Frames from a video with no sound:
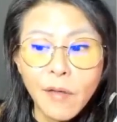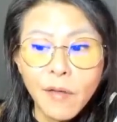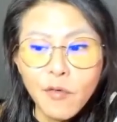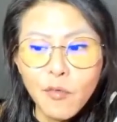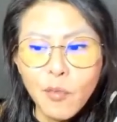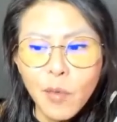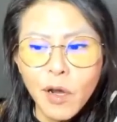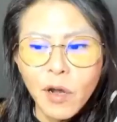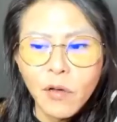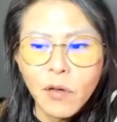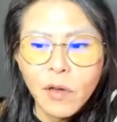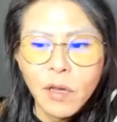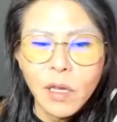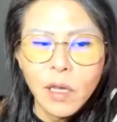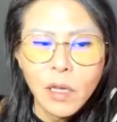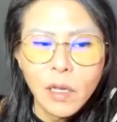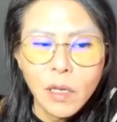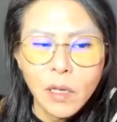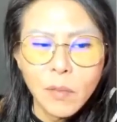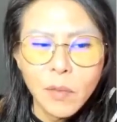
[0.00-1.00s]
Every month,
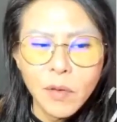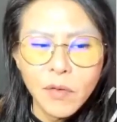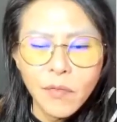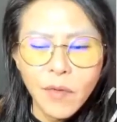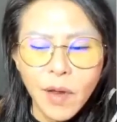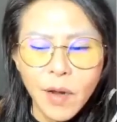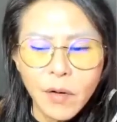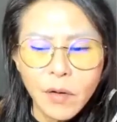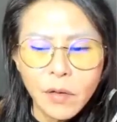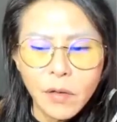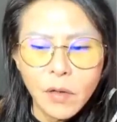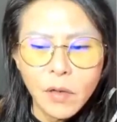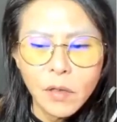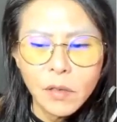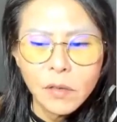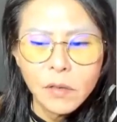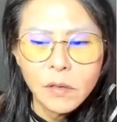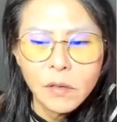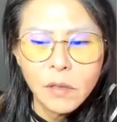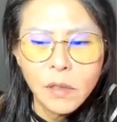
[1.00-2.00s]
okay, give me $500,
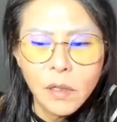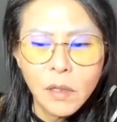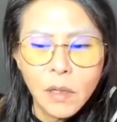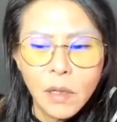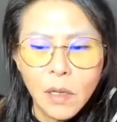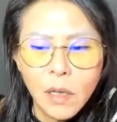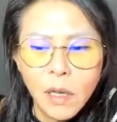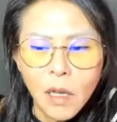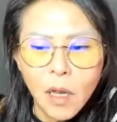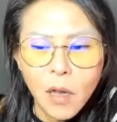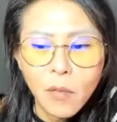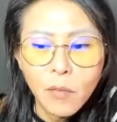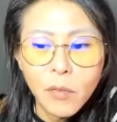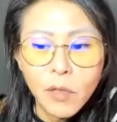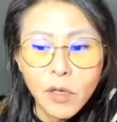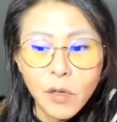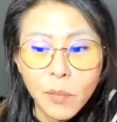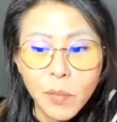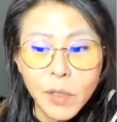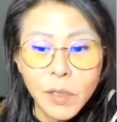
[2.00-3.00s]
help
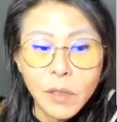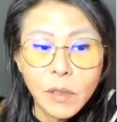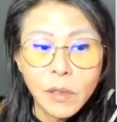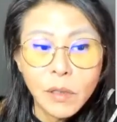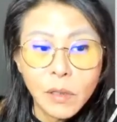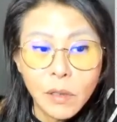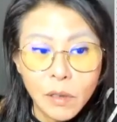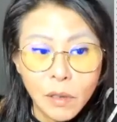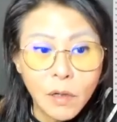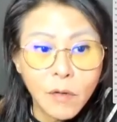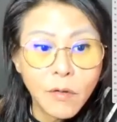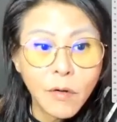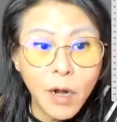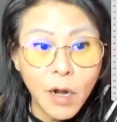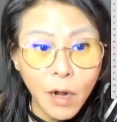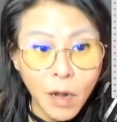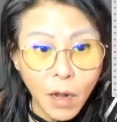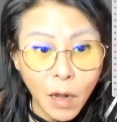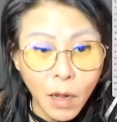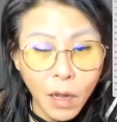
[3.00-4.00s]
me a bit,
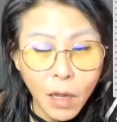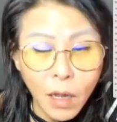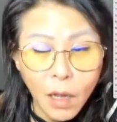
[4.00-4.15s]
correct?